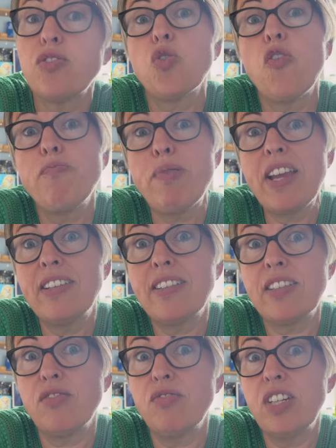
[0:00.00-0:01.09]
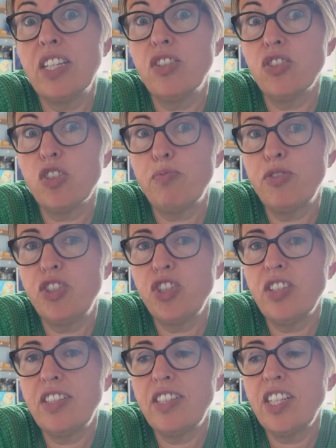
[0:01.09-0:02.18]
sort of base and really good
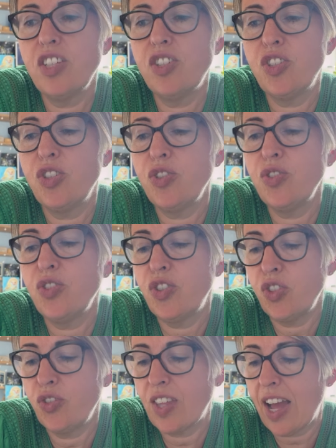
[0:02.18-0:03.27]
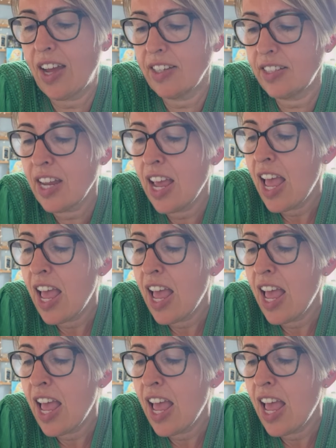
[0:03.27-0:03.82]
opportunity to do that.